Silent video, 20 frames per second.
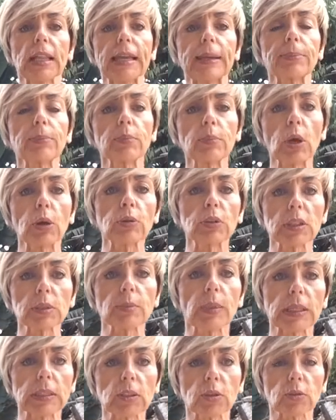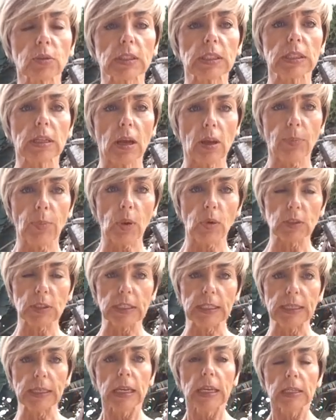like most muscles in our
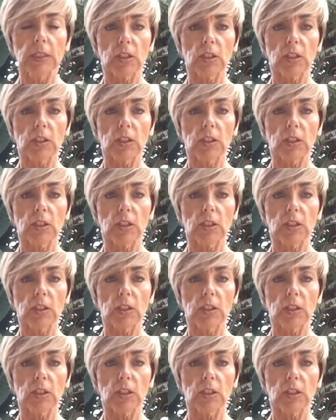body.